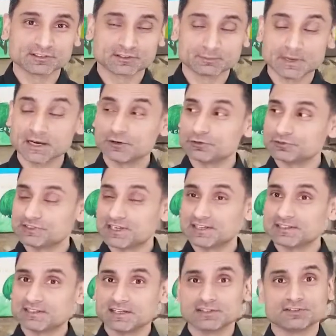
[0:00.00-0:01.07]
patterns that
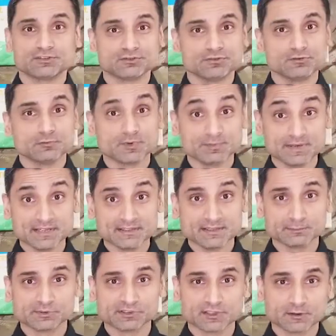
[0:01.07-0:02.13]
tend to repeat
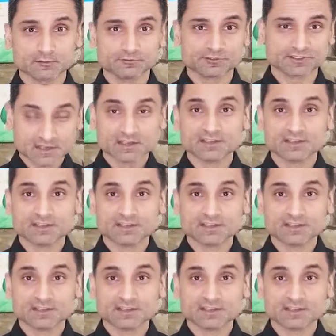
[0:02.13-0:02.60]
themselves.